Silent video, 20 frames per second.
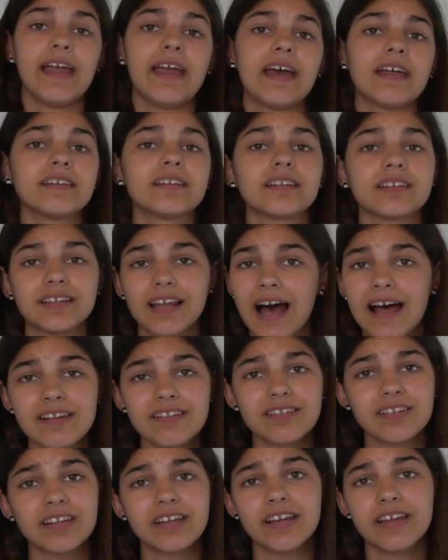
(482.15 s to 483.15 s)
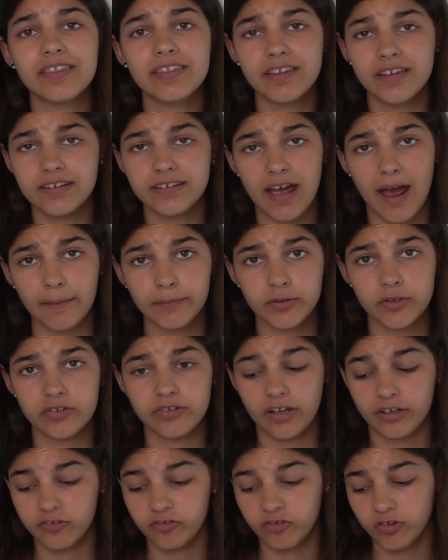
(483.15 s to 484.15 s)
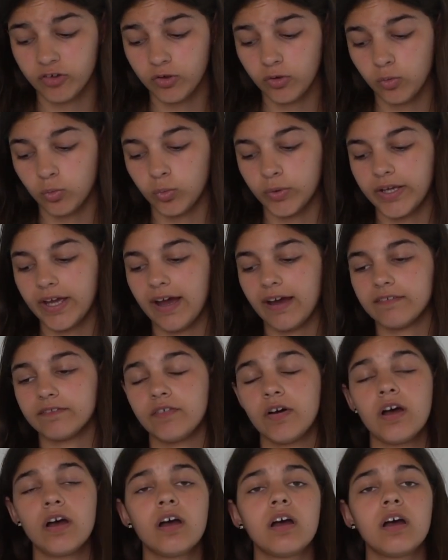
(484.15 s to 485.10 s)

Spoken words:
And lastly, in the adapter section, we have